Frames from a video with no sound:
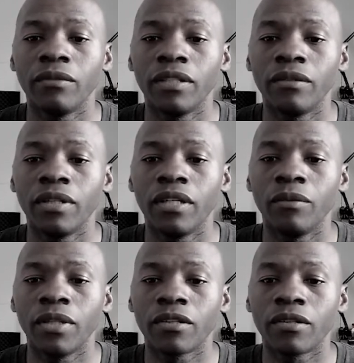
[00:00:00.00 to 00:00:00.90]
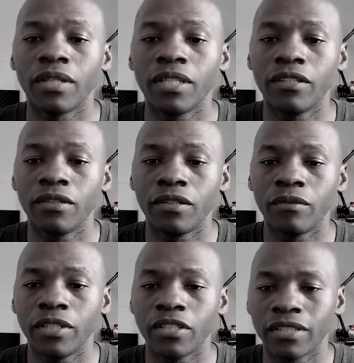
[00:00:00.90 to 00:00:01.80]
we query here,
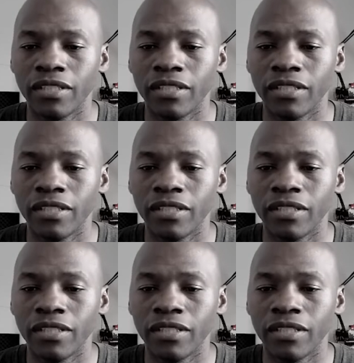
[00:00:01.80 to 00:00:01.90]
we just